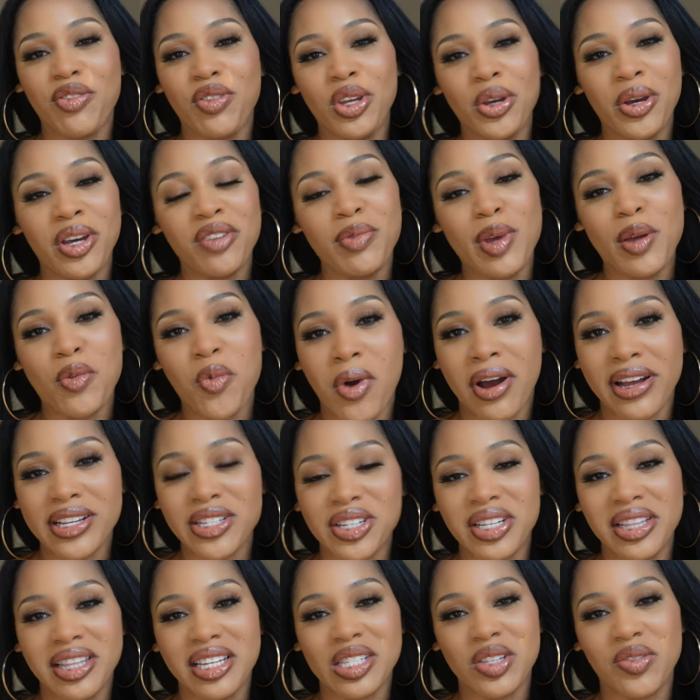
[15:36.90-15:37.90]
you have been
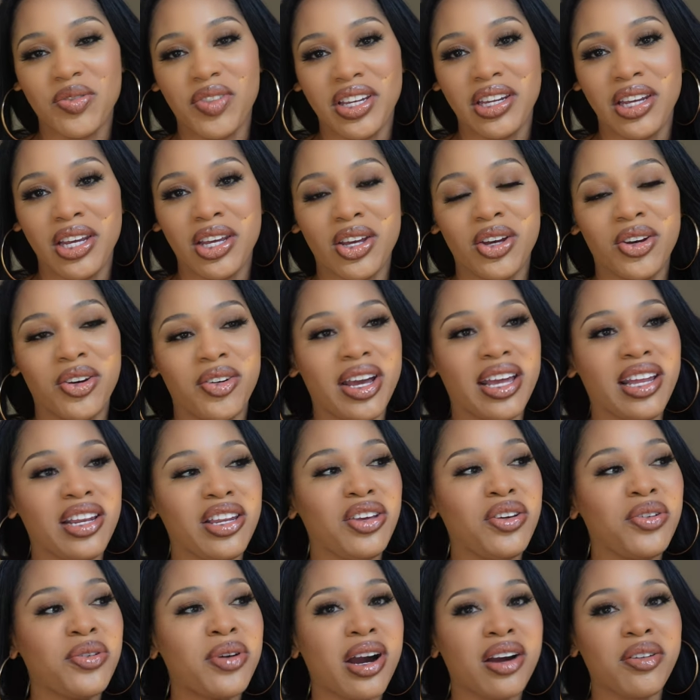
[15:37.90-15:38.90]
watching this video and
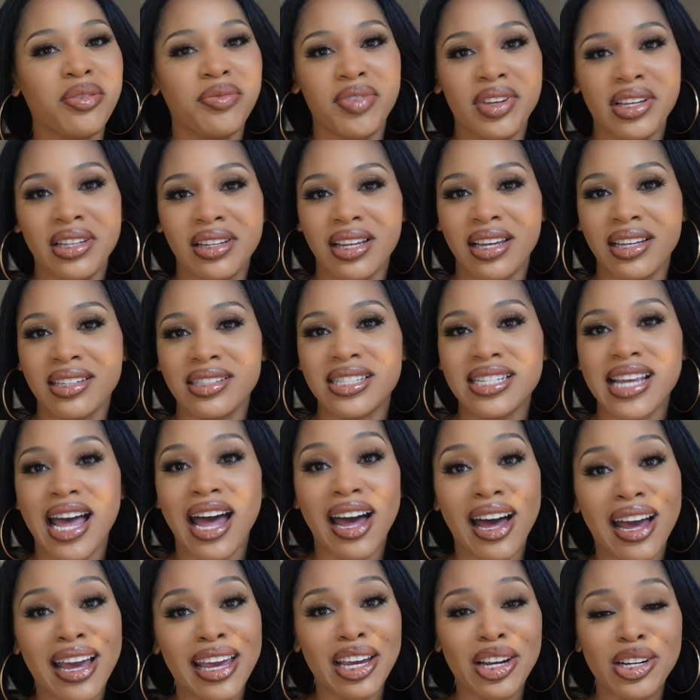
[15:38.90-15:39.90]
you are feeling
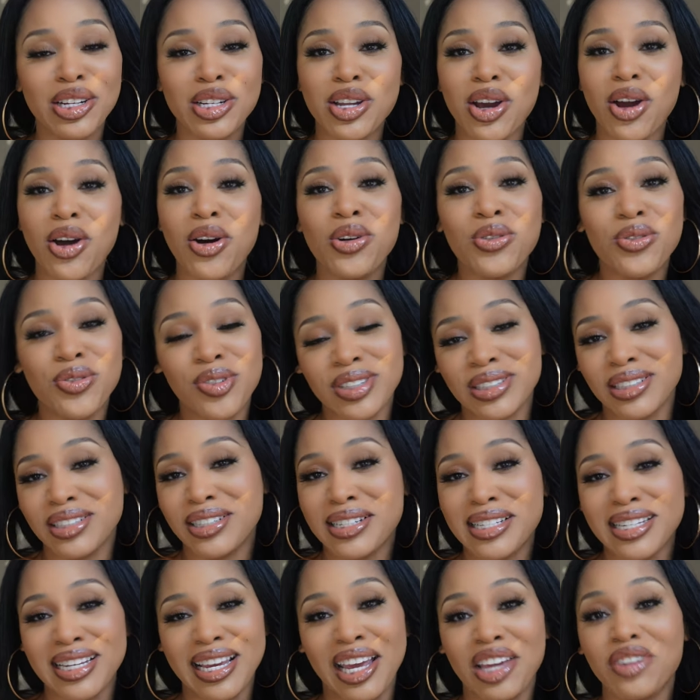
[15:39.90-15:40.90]
tired,
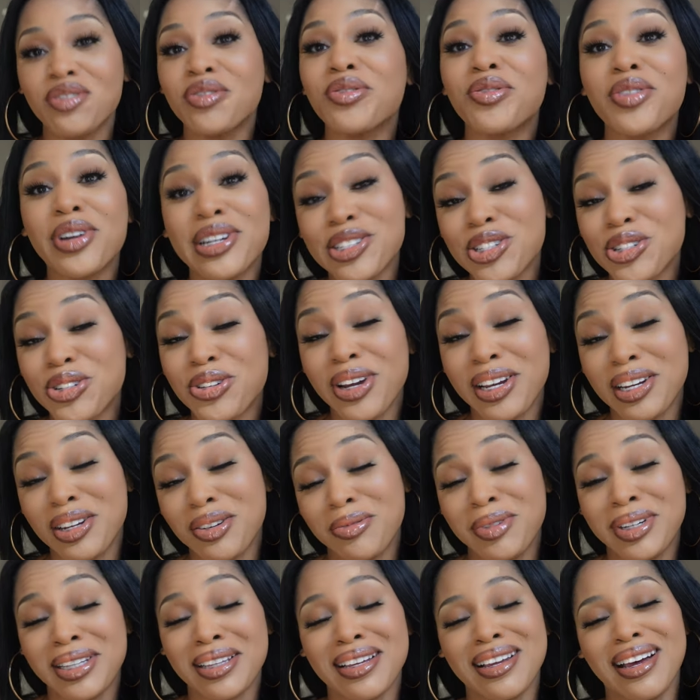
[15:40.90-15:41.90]
overlooked, and frustrated
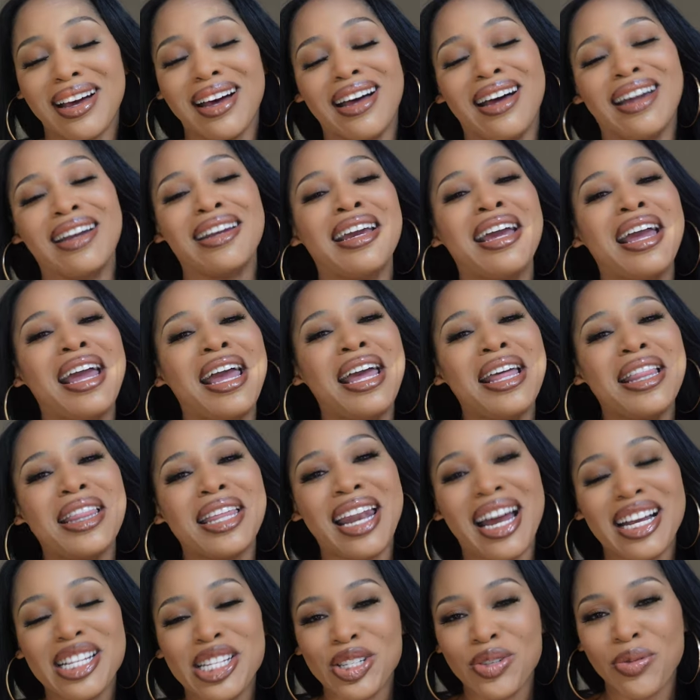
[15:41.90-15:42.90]
with God, then
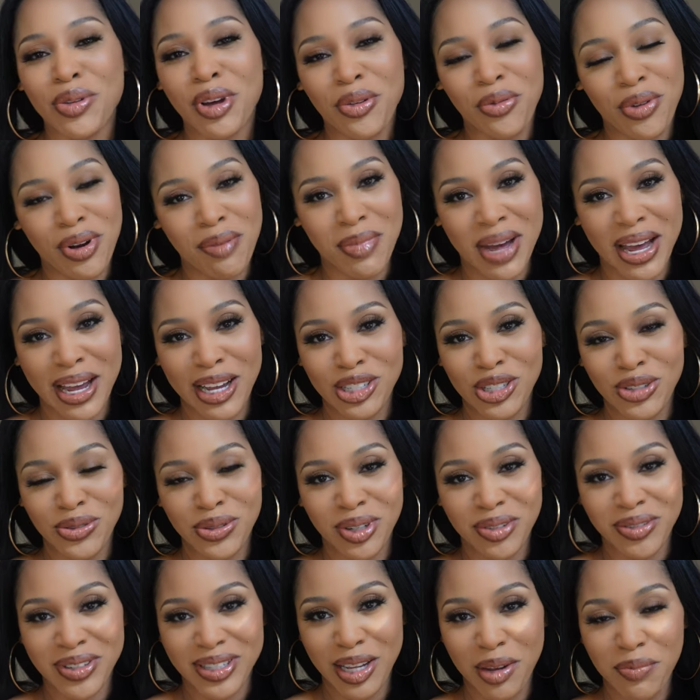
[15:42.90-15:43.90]
I just want to remind you
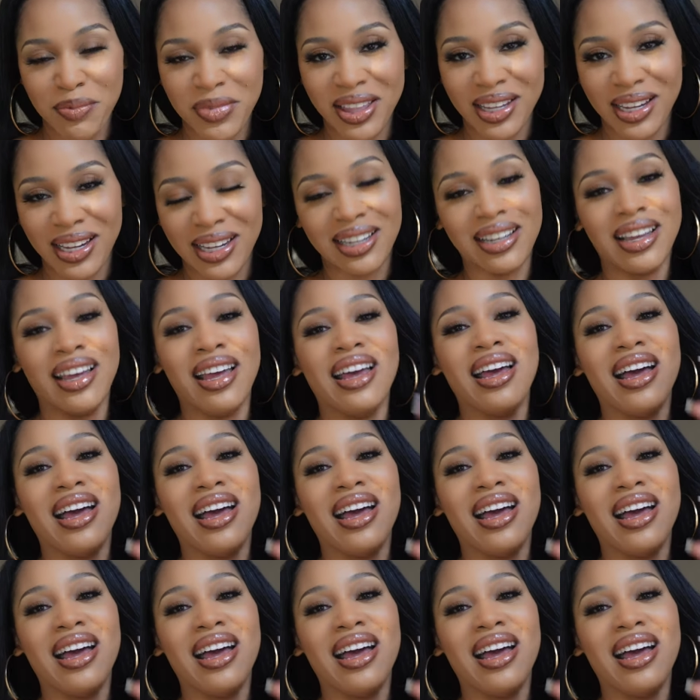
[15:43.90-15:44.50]
of something.